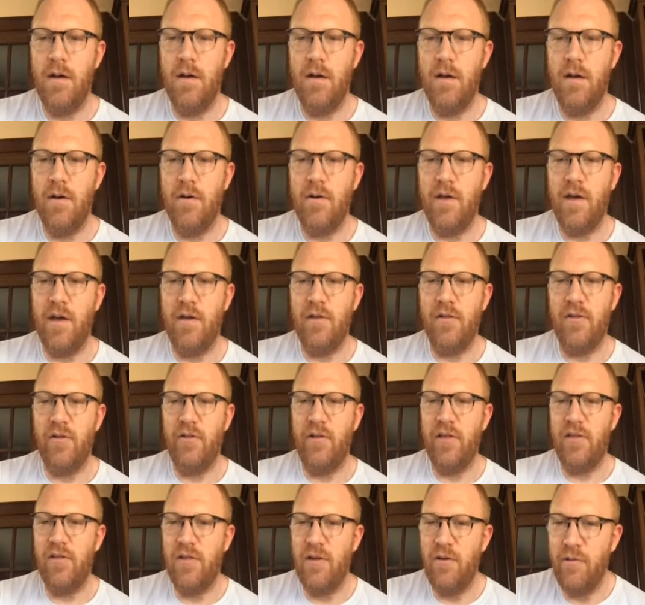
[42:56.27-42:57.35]
Okay, so
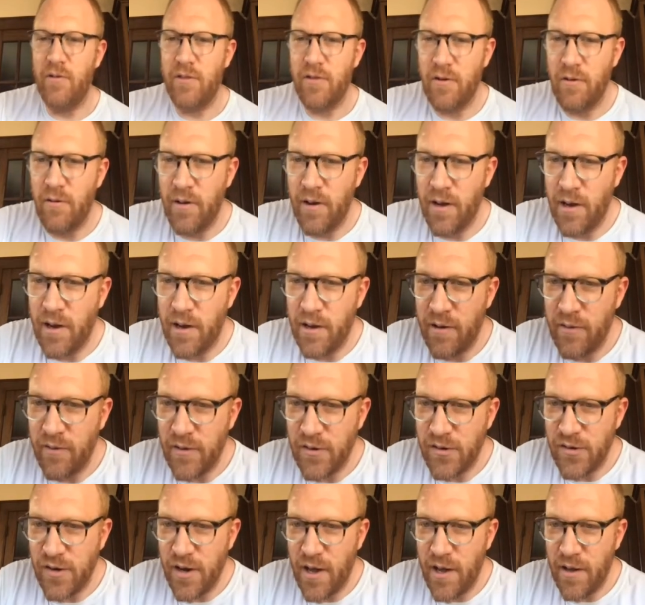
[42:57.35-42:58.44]
let's see what's going on in the
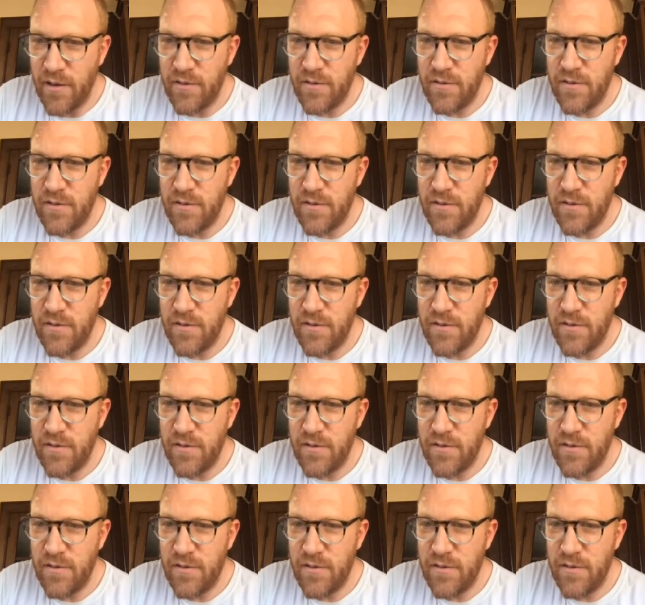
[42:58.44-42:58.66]
chat.